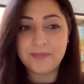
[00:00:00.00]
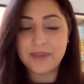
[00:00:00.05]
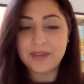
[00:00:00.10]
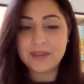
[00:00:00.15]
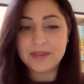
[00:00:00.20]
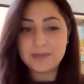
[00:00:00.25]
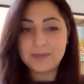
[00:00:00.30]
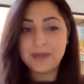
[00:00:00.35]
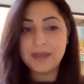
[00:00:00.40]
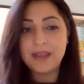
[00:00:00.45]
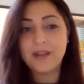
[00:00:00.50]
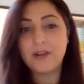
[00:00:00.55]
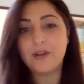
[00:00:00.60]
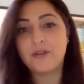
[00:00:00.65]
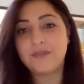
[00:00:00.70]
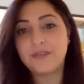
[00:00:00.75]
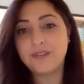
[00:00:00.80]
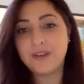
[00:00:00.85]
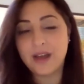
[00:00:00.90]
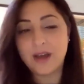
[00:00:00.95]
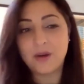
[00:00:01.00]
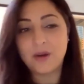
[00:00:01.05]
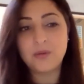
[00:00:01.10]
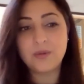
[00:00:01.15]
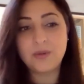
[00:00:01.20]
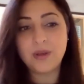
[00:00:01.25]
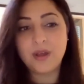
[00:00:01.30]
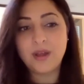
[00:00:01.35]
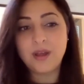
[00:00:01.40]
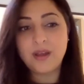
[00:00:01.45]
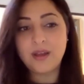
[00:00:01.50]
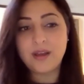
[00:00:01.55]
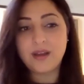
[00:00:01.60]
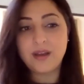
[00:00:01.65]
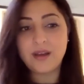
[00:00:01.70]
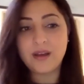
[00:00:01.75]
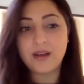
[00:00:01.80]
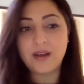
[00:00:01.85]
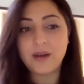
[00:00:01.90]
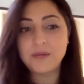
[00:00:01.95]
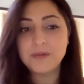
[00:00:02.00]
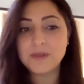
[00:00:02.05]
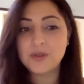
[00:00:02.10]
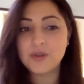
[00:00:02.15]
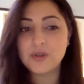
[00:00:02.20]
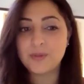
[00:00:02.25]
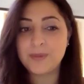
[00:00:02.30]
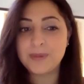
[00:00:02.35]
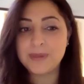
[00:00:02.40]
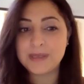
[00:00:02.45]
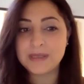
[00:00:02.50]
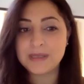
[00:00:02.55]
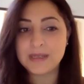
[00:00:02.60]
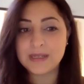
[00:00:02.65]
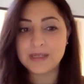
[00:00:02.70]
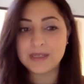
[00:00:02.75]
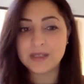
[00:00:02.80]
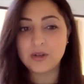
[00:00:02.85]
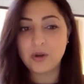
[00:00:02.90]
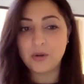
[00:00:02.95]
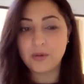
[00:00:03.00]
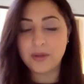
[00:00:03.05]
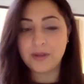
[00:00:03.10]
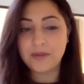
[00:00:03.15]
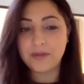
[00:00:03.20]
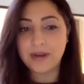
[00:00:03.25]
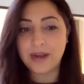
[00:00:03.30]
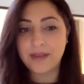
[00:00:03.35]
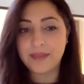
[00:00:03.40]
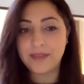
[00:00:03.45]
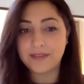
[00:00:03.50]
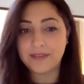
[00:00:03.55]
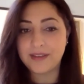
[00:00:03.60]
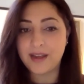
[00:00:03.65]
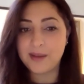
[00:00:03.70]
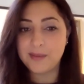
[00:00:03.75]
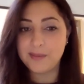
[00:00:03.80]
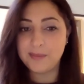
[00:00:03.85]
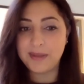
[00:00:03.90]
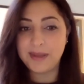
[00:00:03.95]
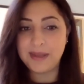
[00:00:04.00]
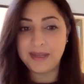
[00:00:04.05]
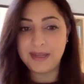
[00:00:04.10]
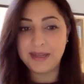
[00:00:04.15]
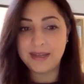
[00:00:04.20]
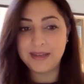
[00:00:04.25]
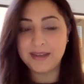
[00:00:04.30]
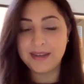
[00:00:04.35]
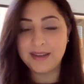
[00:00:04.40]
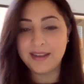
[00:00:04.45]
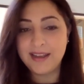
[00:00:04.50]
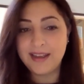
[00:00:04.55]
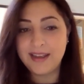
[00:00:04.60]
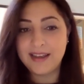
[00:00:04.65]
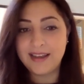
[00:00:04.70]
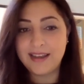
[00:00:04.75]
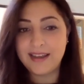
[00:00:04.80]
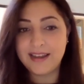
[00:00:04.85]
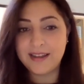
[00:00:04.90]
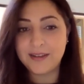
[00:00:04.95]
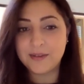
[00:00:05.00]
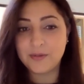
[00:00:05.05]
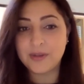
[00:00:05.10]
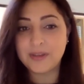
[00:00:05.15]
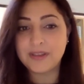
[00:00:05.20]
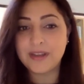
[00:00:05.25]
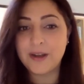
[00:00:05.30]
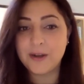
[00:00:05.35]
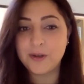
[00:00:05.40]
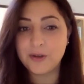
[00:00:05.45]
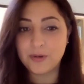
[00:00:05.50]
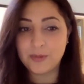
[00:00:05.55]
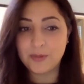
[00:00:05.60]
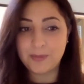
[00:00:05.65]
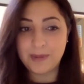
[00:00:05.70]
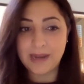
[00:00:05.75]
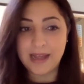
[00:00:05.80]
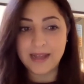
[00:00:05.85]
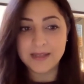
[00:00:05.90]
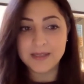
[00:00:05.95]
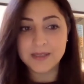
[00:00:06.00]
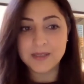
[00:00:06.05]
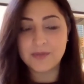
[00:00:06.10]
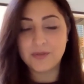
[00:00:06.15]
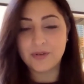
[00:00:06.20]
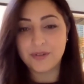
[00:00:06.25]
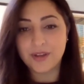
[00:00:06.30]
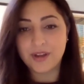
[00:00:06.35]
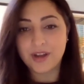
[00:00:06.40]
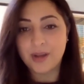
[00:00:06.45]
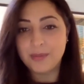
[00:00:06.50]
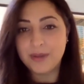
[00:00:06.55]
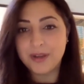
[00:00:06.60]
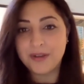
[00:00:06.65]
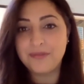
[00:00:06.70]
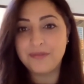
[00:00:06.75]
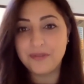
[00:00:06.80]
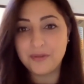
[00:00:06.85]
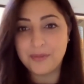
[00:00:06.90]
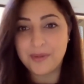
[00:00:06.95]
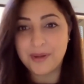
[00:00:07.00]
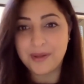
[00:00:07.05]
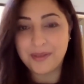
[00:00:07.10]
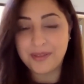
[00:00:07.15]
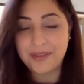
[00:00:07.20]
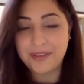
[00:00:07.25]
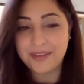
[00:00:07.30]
Speaking of now, how is your business going at the time being, and what are your plans for the coming few months?